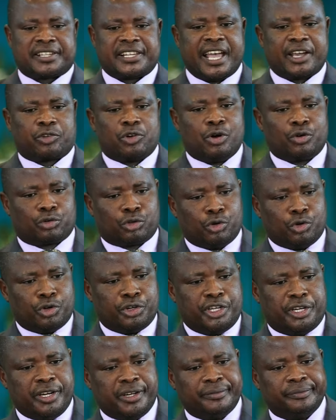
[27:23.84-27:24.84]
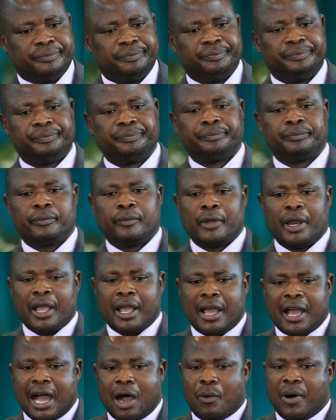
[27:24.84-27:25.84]
As I conclude,
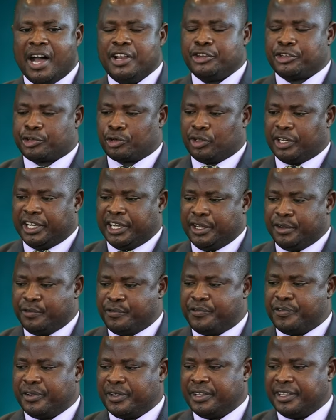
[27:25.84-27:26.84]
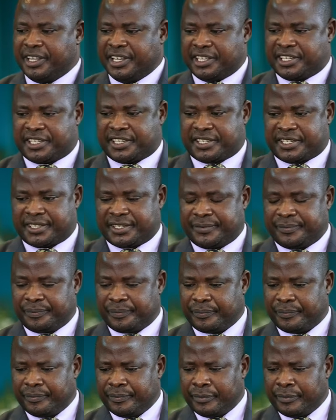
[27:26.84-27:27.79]
I want to leave these